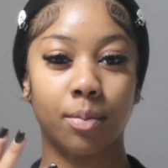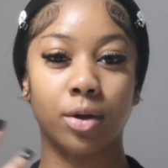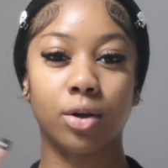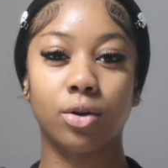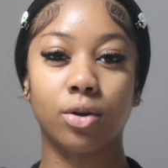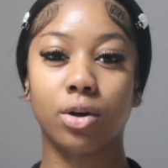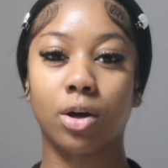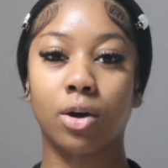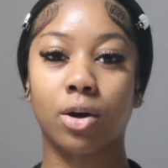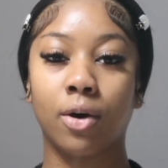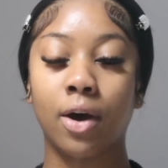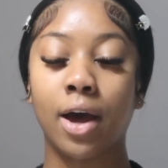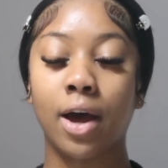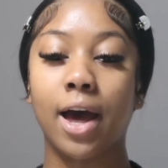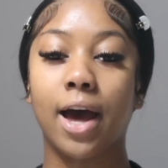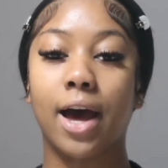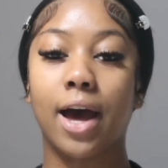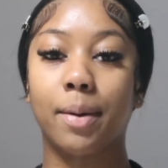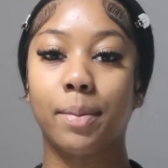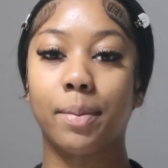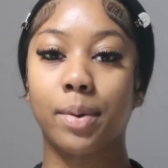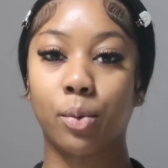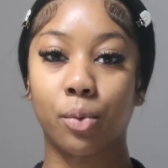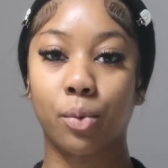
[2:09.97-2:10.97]
You know,
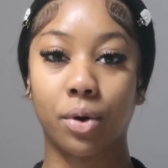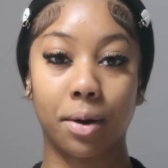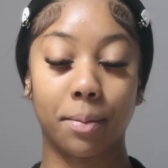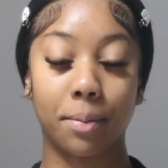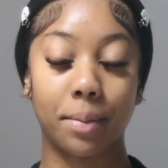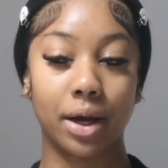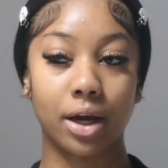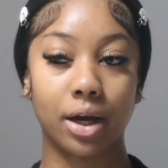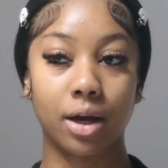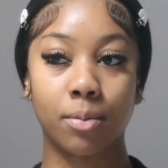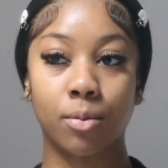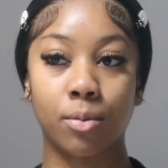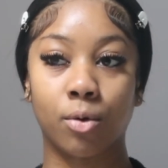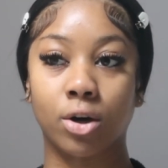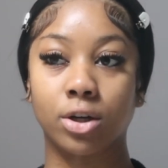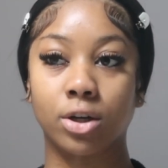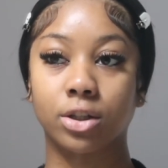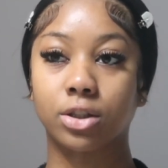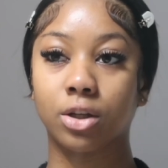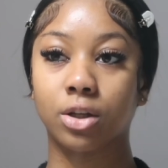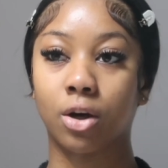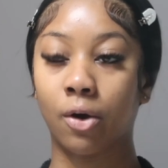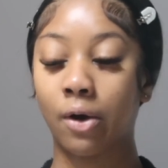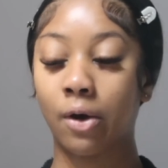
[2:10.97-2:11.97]
I've been wearing makeup more,
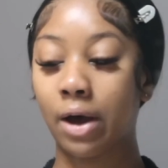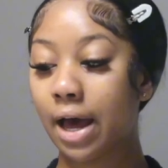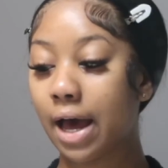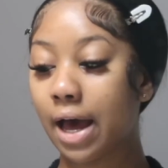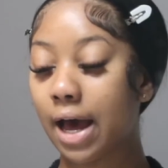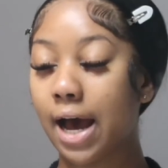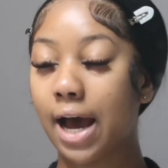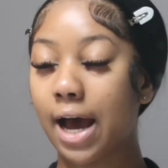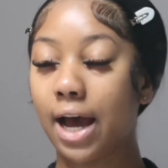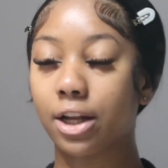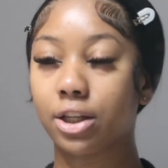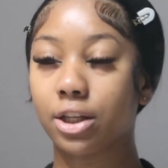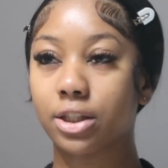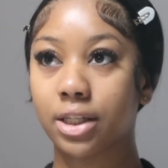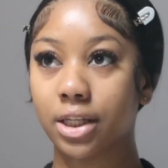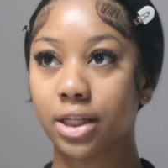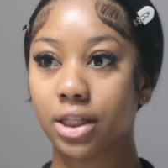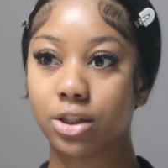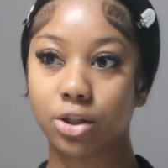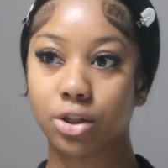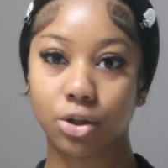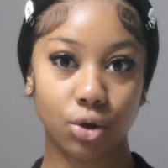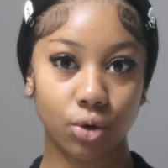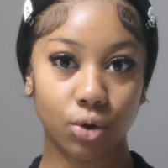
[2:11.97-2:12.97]
so I
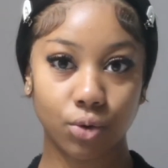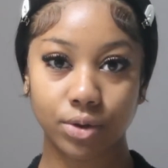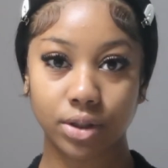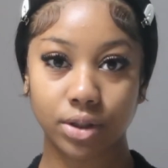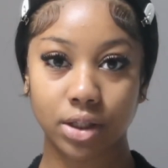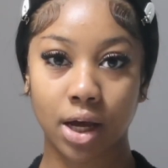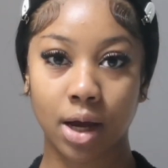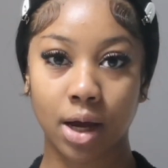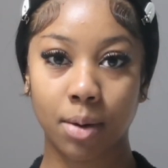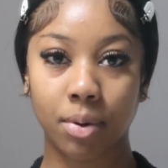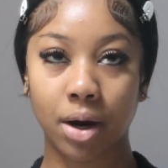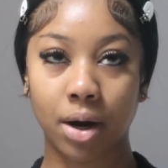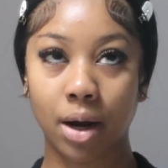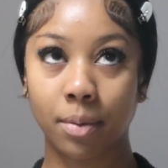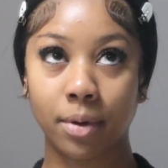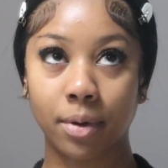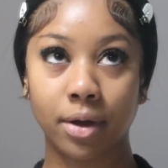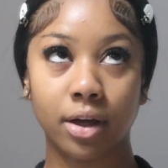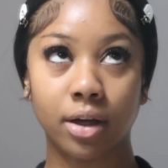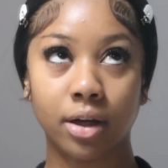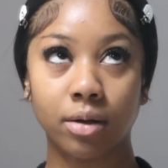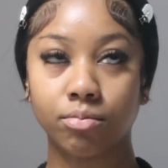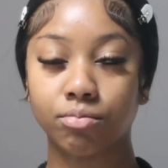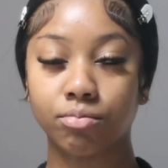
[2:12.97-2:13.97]
tend to use that
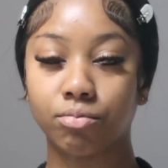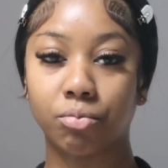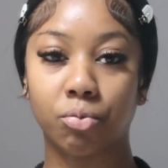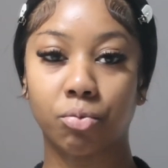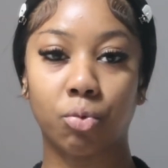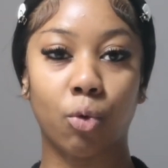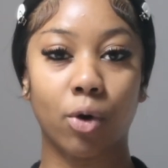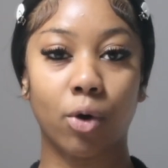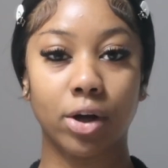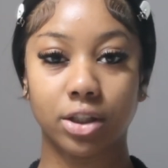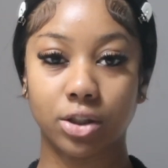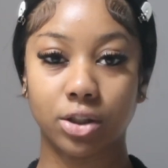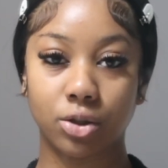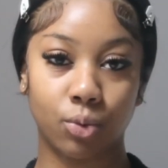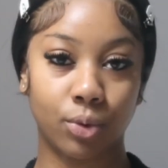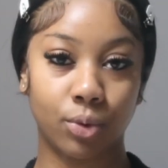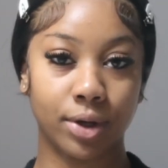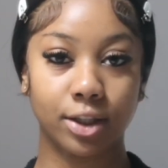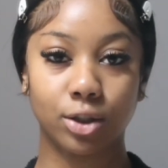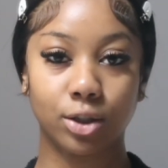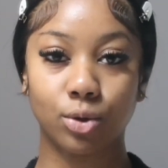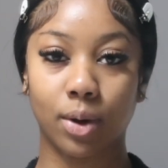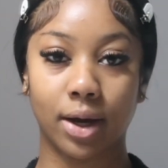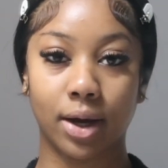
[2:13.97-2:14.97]
probably once a
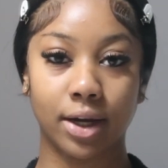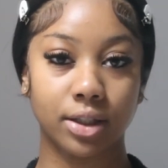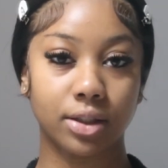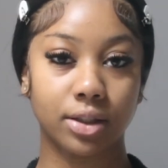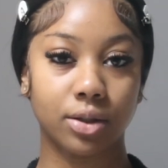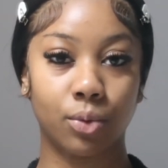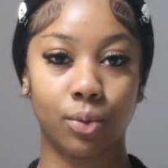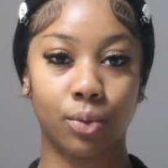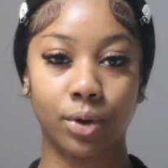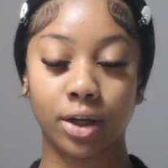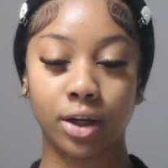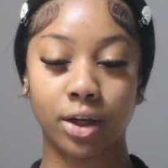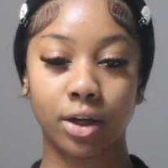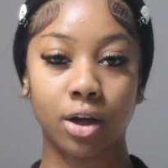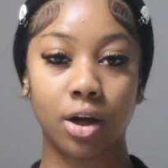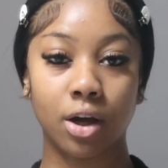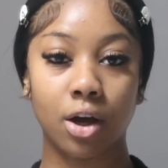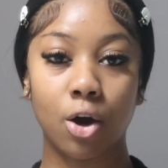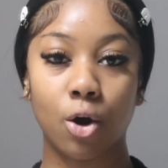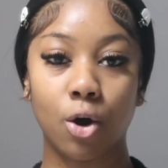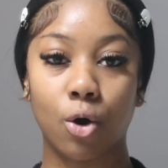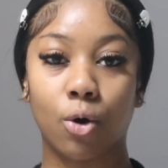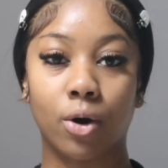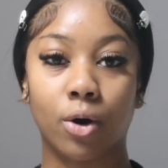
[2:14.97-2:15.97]
week, twice a week,
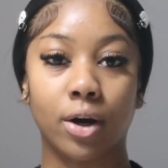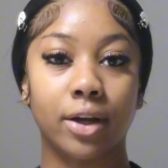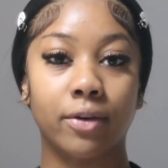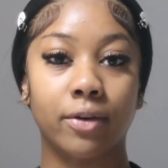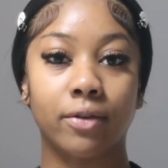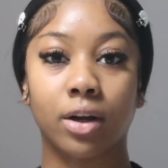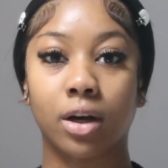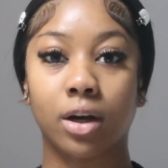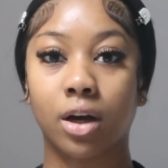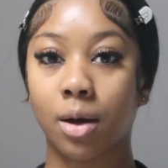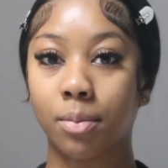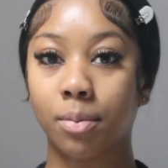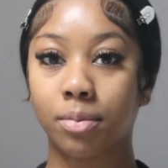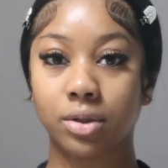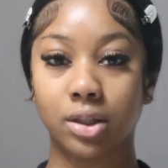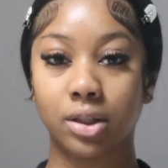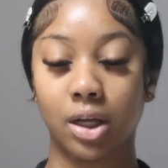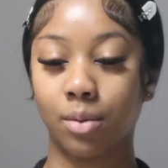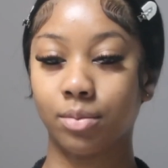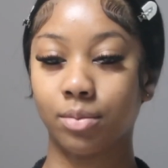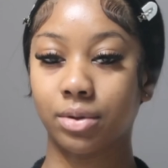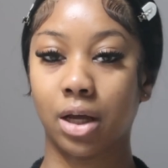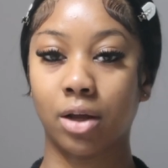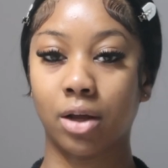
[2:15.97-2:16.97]
or even a couple
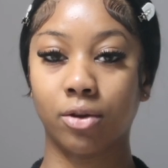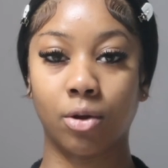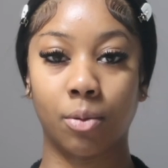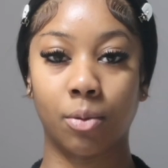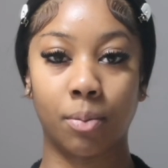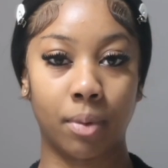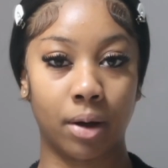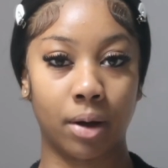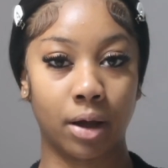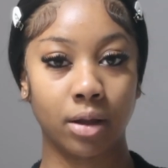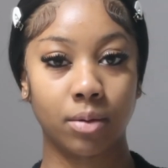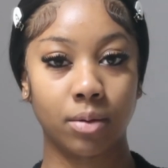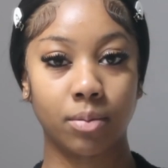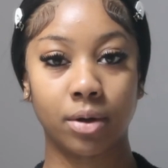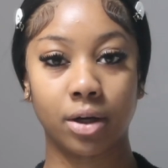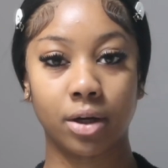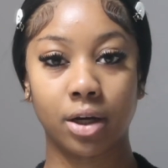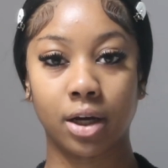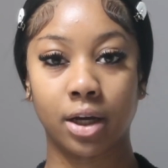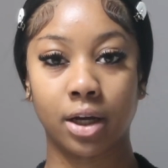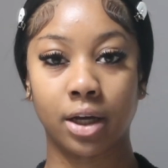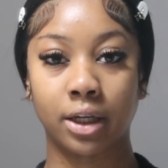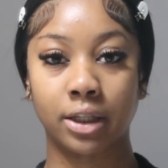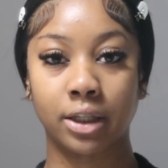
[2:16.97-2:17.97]
times out the month,
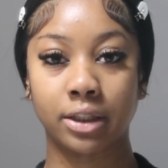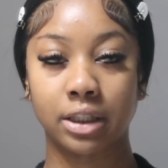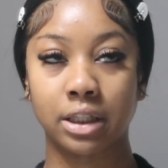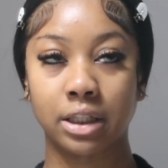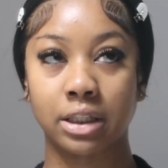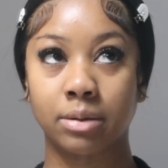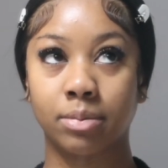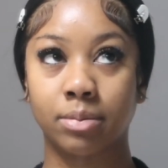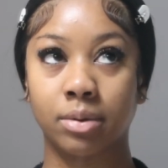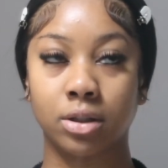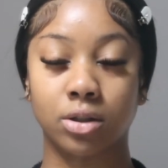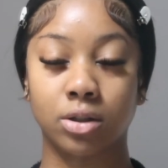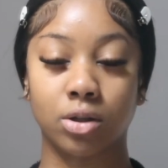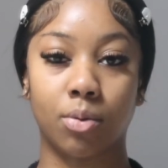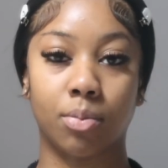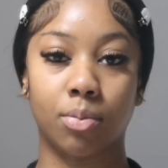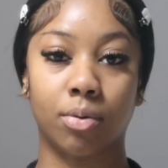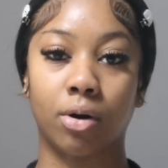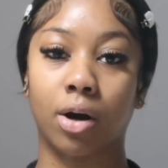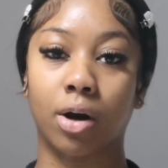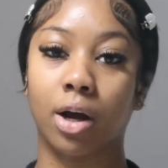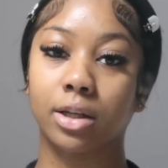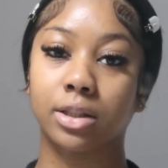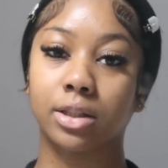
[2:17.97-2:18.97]
because it's benzoyl
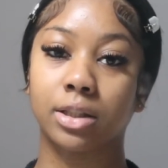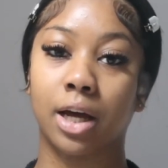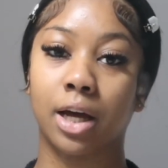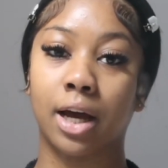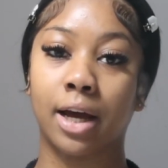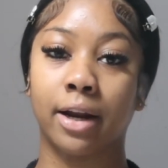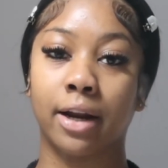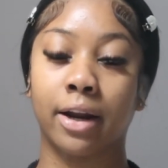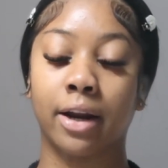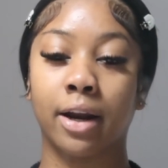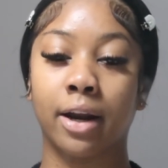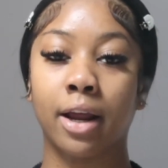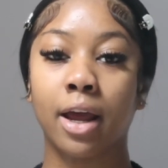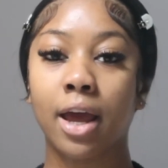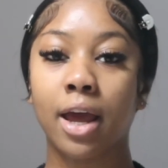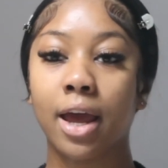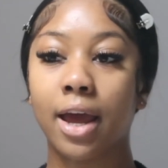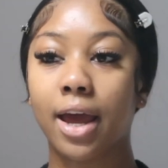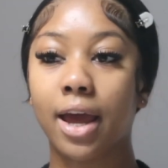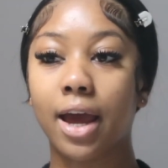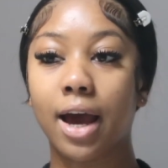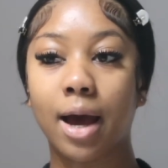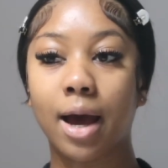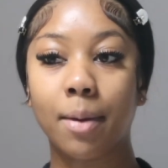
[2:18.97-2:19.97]
peroxide and
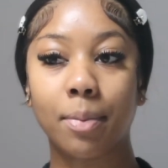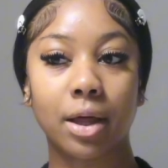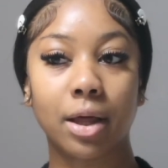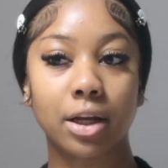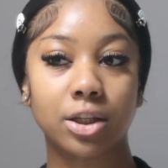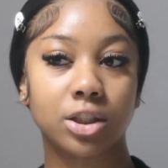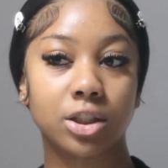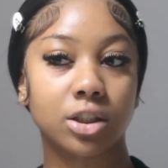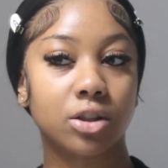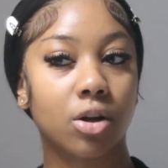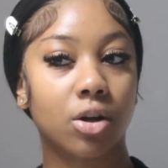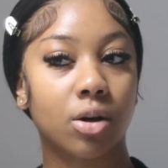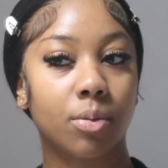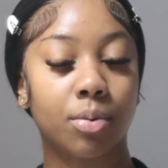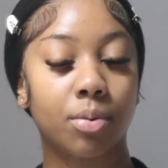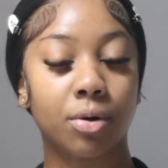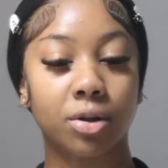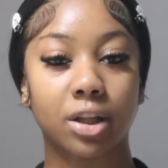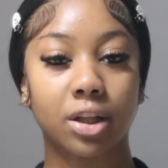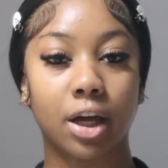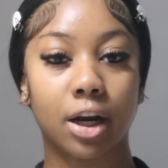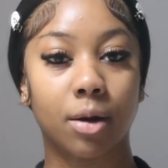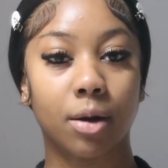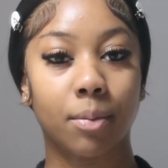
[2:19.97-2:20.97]
I'm not just gonna
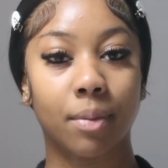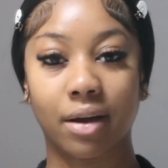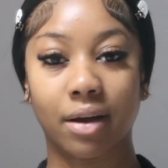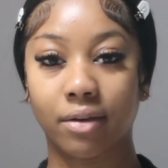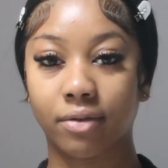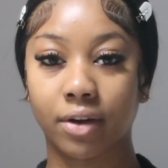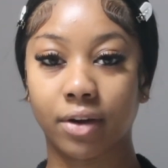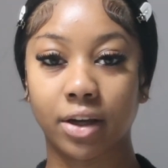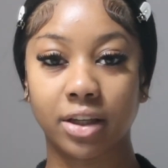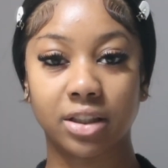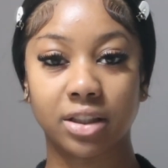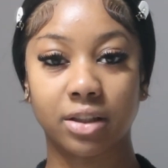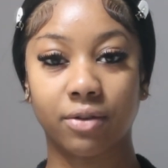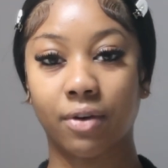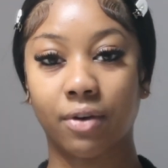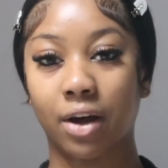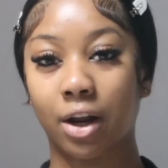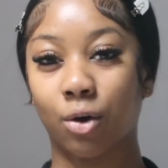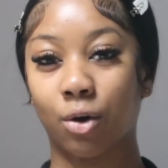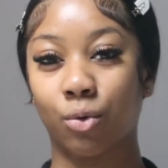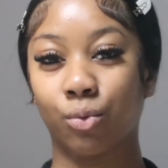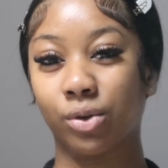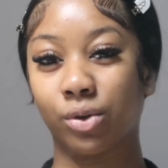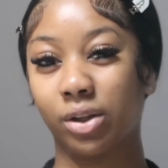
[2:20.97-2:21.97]
put that on my face if I
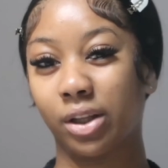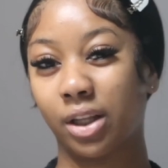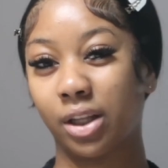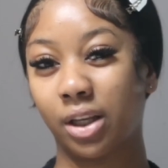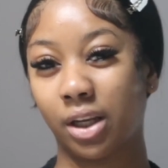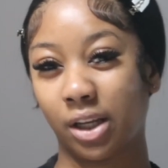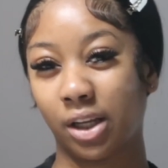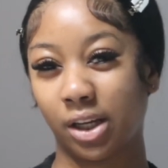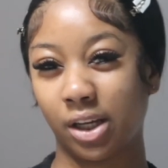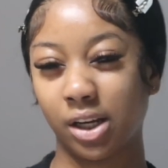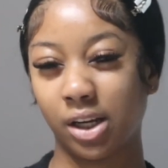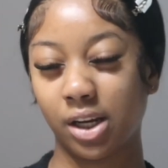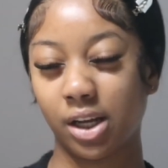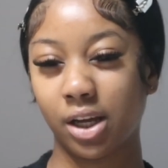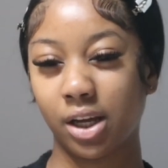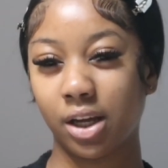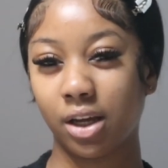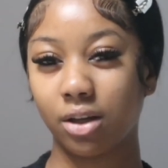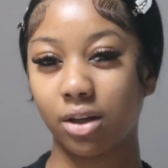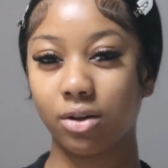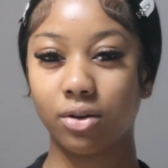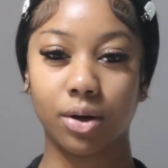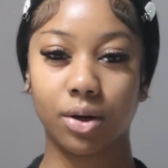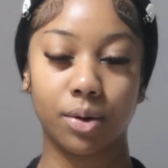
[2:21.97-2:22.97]
don't really need
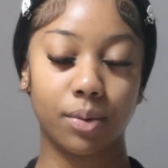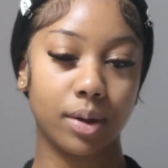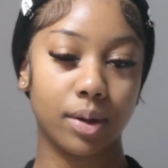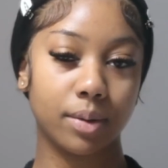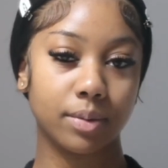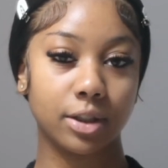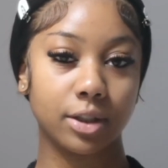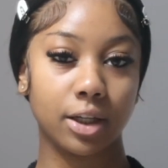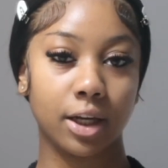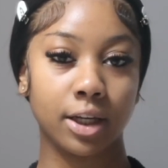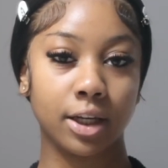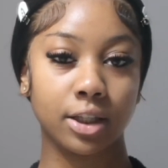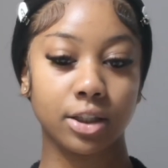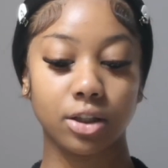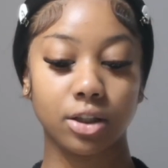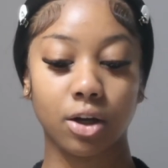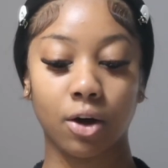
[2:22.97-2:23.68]
it, you know what I'm saying?